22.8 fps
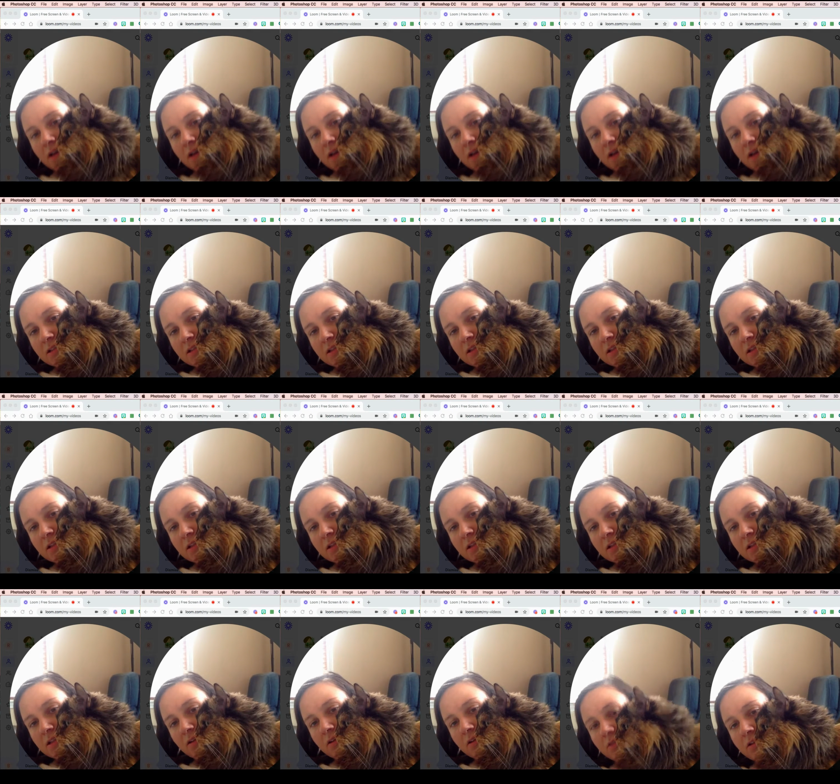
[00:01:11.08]

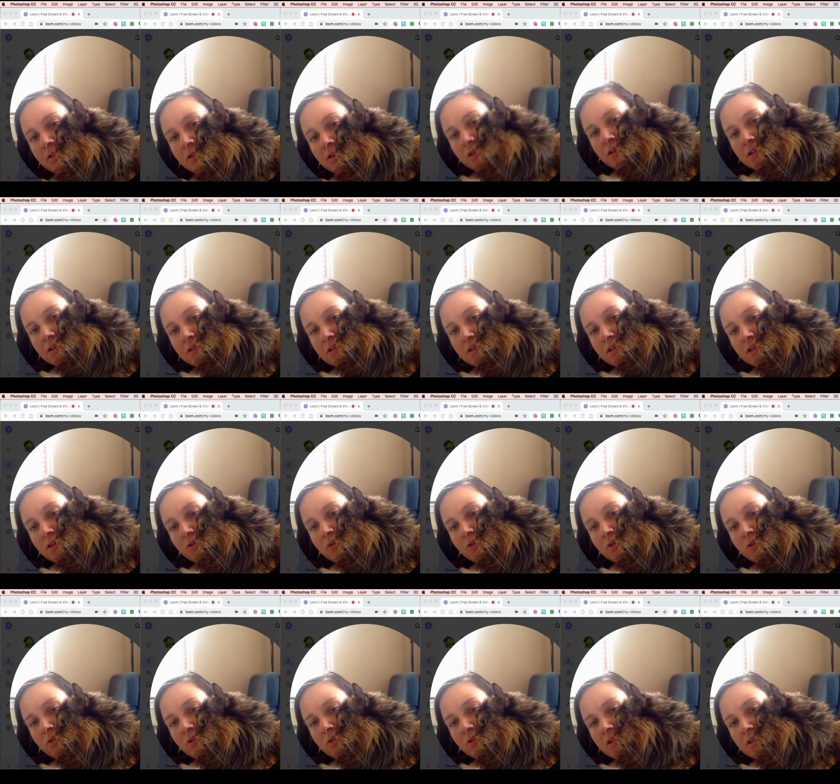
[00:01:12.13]
still, see, you
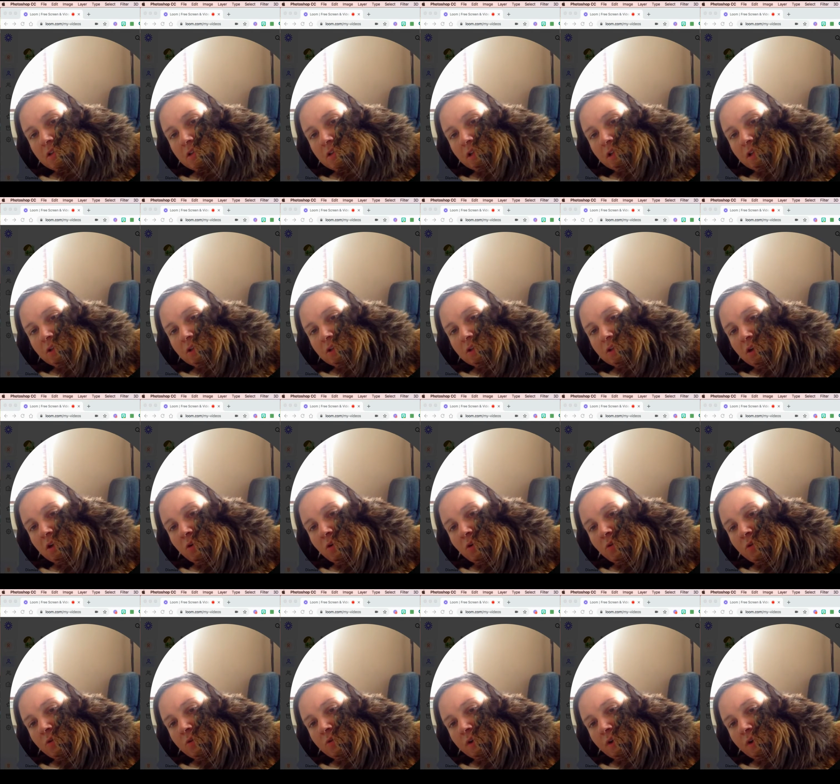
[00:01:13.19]
can see this like
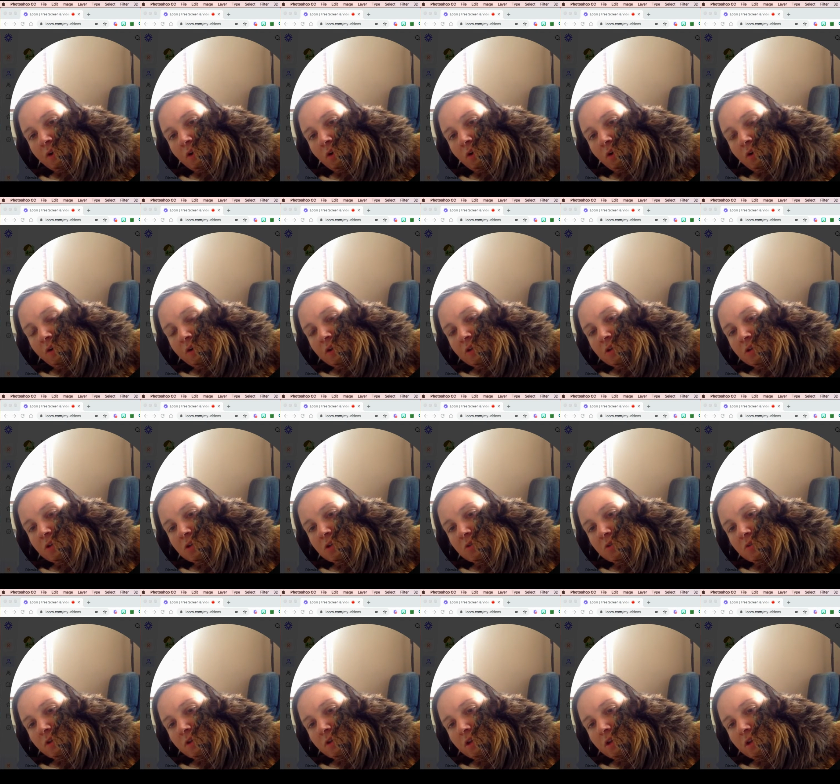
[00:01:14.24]
tone of like orange
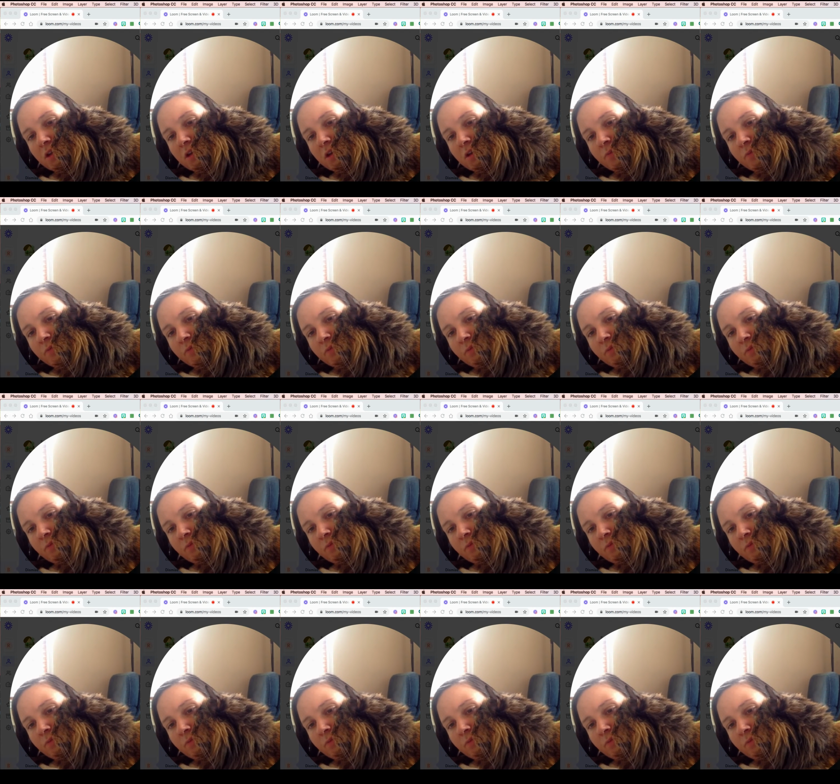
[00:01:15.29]
over here.